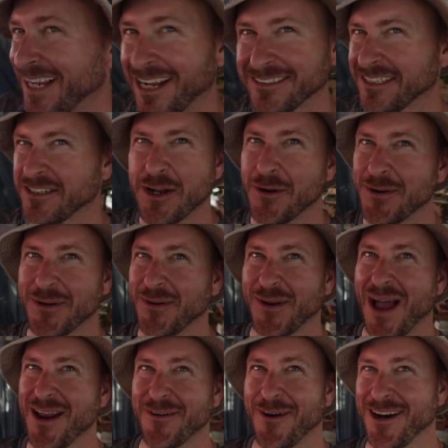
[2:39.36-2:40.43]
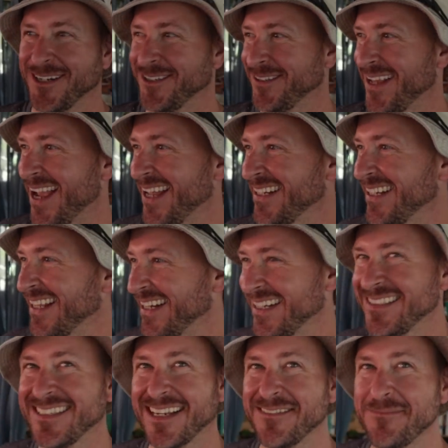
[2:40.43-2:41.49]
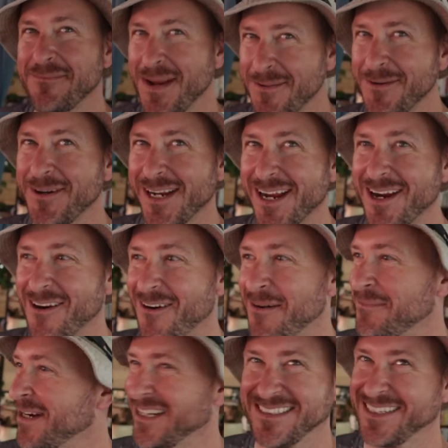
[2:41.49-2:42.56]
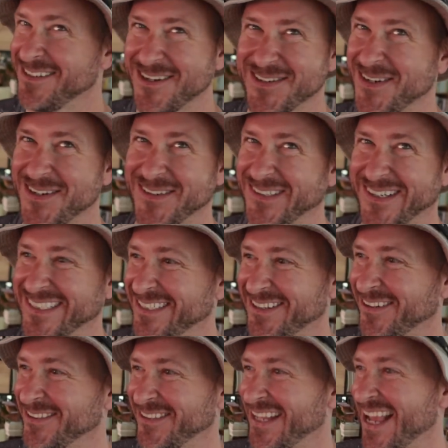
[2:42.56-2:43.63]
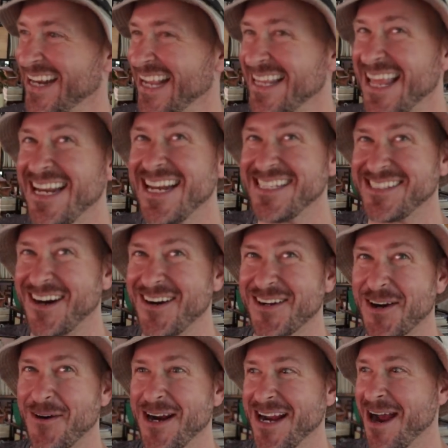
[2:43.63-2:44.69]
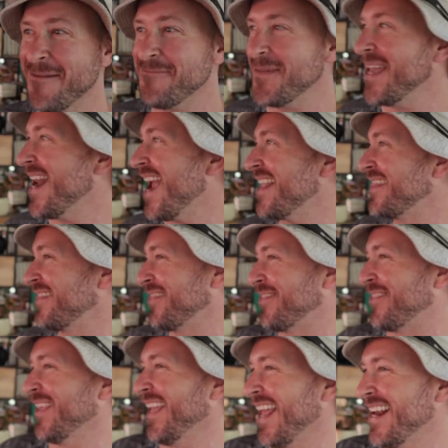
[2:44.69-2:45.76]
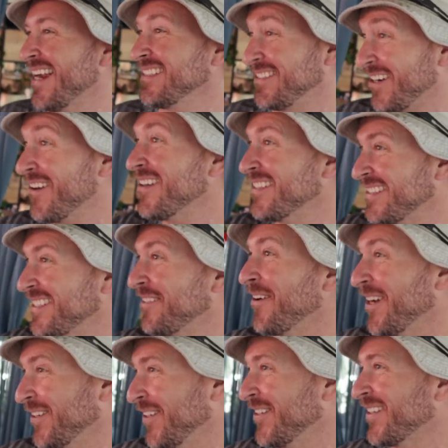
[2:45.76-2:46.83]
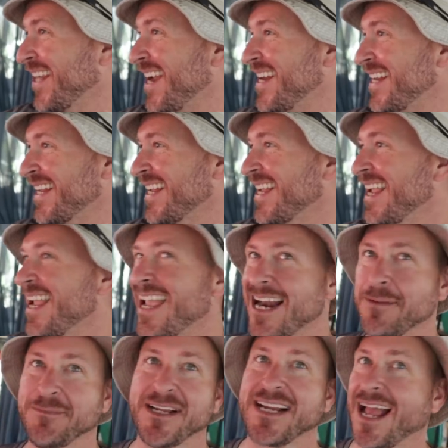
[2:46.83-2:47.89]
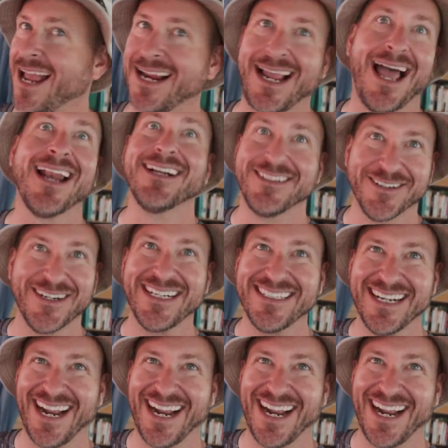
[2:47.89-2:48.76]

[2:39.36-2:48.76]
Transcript: I was like, no, I don't want to do that. And then he said, maybe we could go up. And I said, no, you don't do that. And then he started going up, and I started to see what it looked like, and I'm like, I gotta do it.